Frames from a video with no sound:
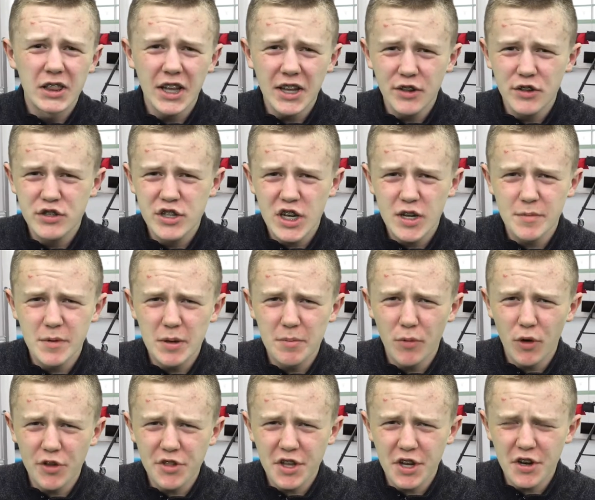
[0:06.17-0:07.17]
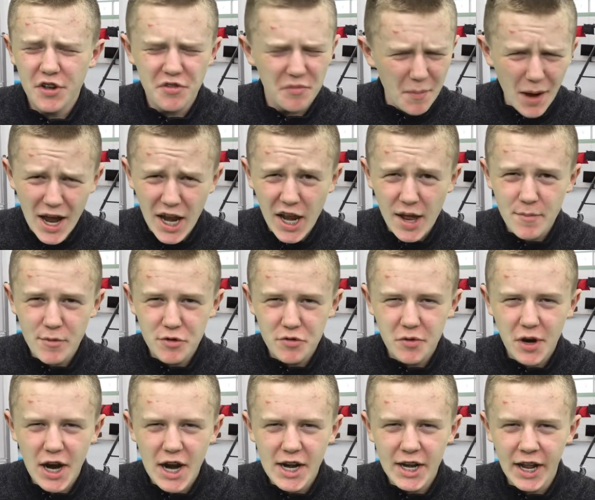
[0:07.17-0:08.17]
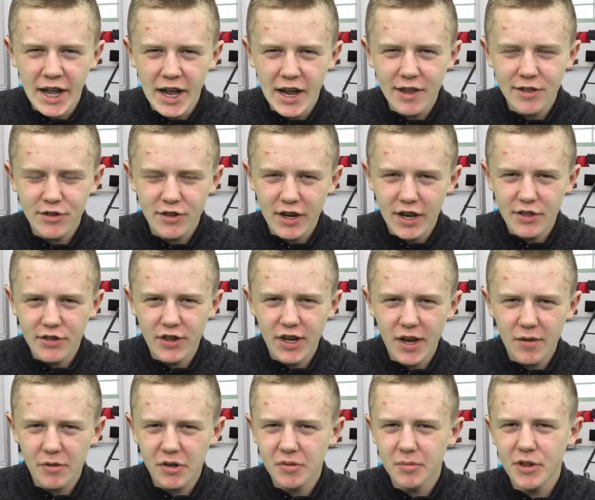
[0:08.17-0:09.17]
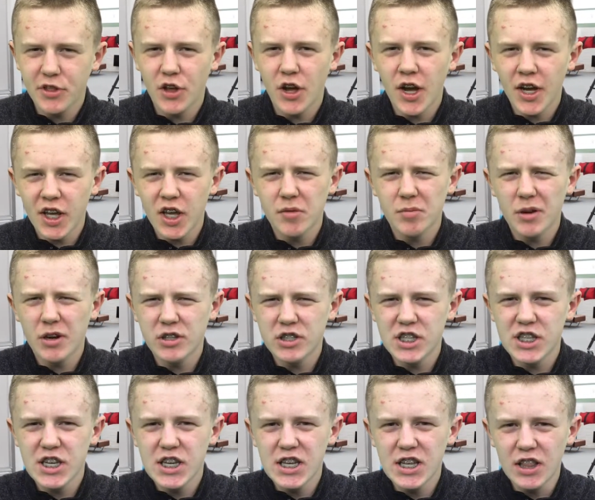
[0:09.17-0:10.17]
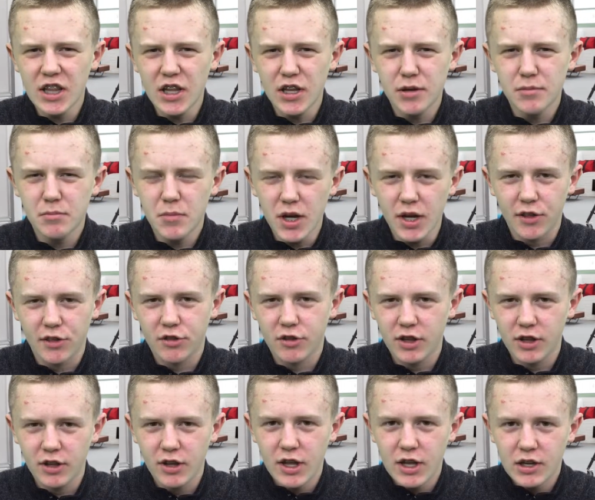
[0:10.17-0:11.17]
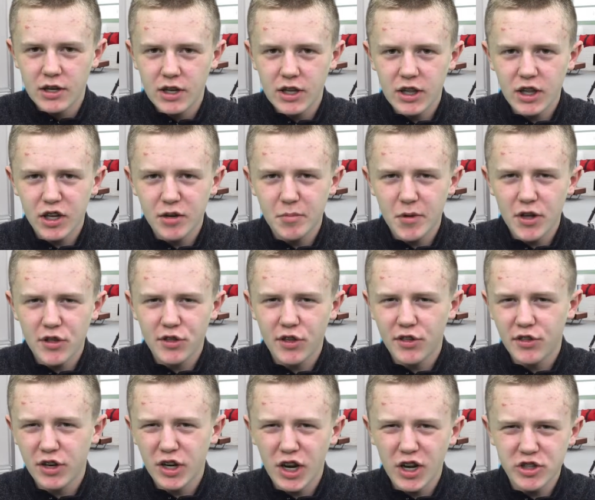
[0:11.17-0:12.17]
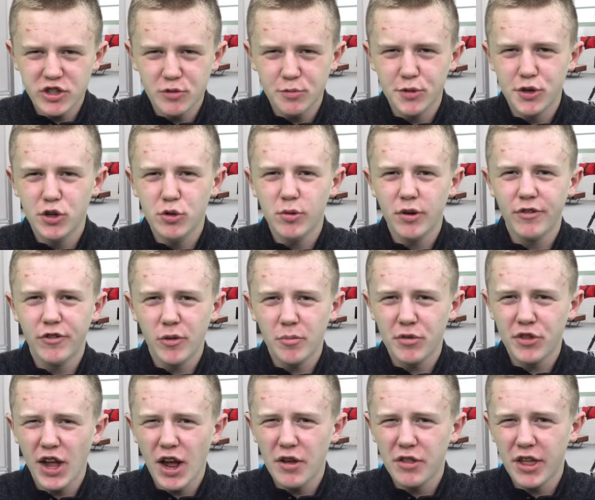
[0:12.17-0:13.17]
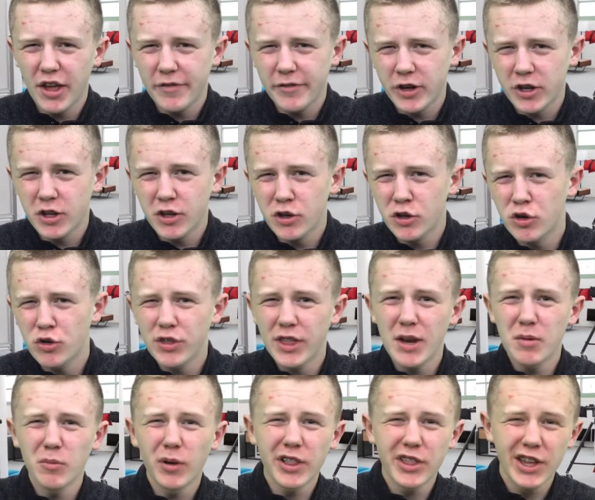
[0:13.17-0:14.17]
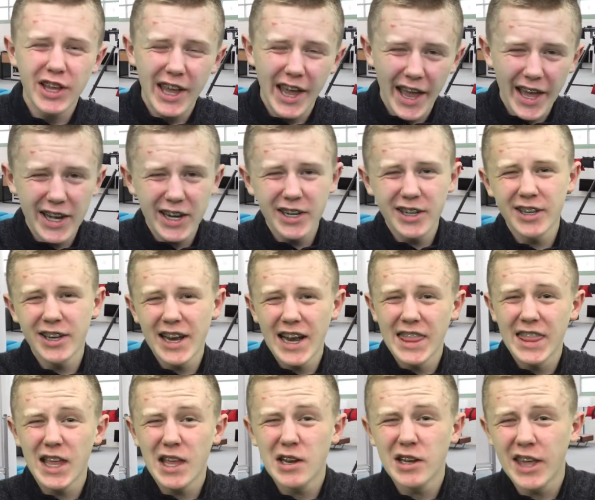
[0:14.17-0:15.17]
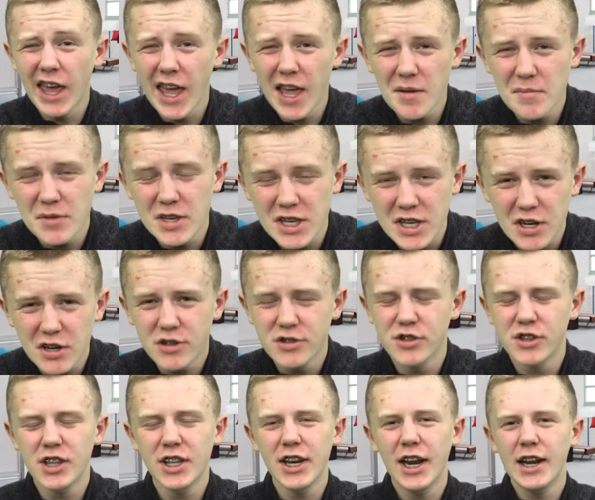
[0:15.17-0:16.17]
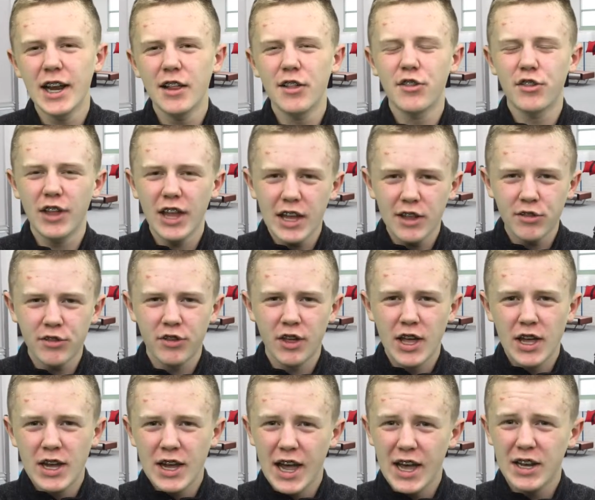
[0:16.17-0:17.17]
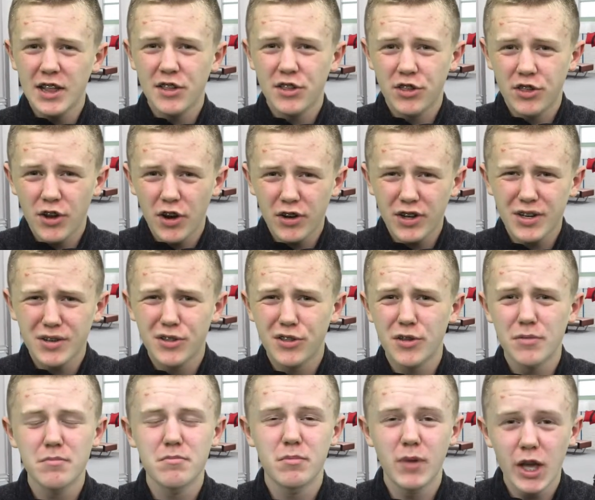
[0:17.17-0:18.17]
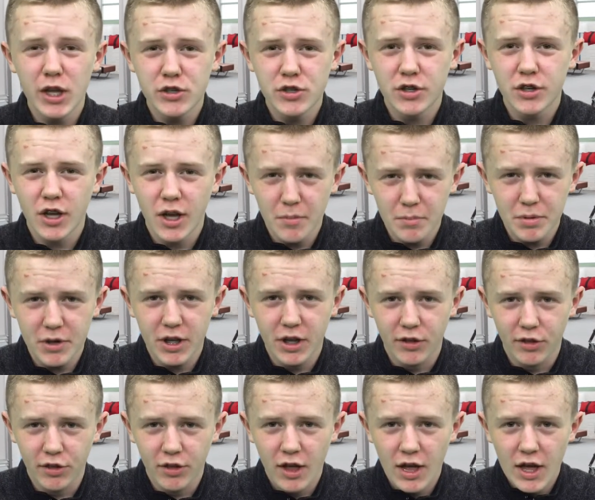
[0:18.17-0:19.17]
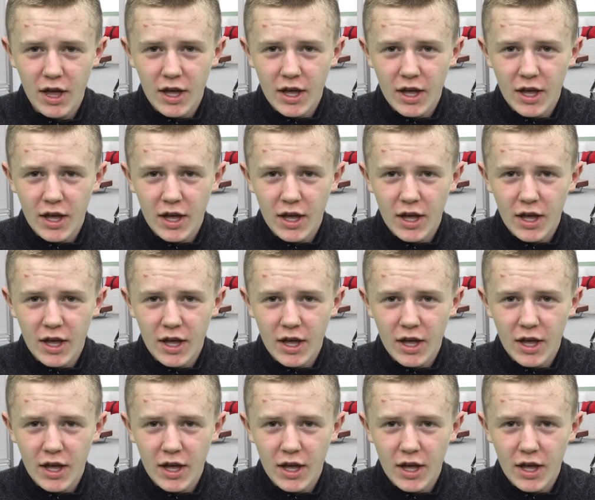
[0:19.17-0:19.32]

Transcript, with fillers: Ladies and gentlemen, boys and girls, my name is Ryan Hanson, and today we're going to be talking about Elon Musk. Elon Musk is an entrepreneur from South Africa who then went to Canada and then came here to the United States and has started some major companies.